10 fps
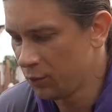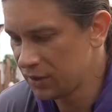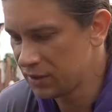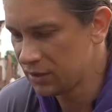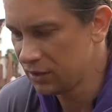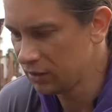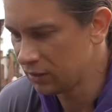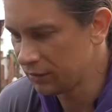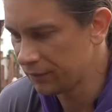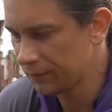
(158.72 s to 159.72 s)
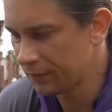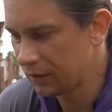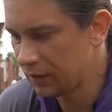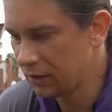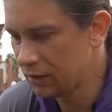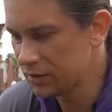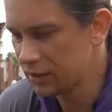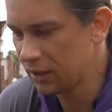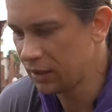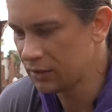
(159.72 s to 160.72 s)
But still, in another
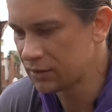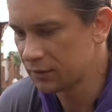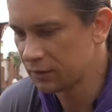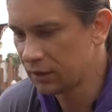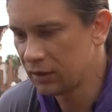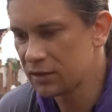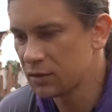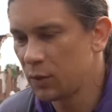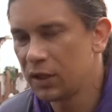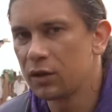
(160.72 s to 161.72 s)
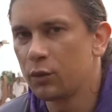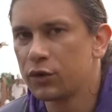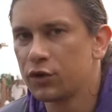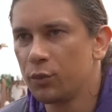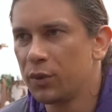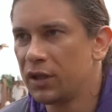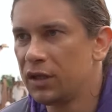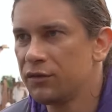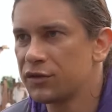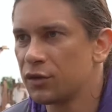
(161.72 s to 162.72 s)
case, it doesn't matter what your
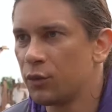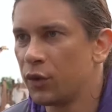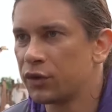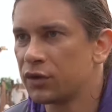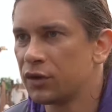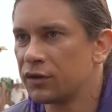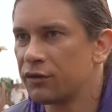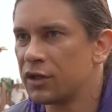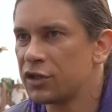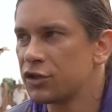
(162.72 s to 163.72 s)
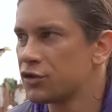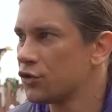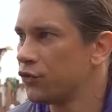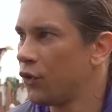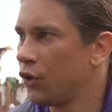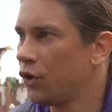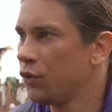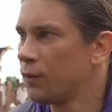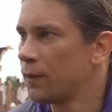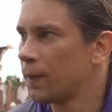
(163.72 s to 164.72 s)
beliefs or what uh, traditions you
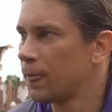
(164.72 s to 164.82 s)
follow.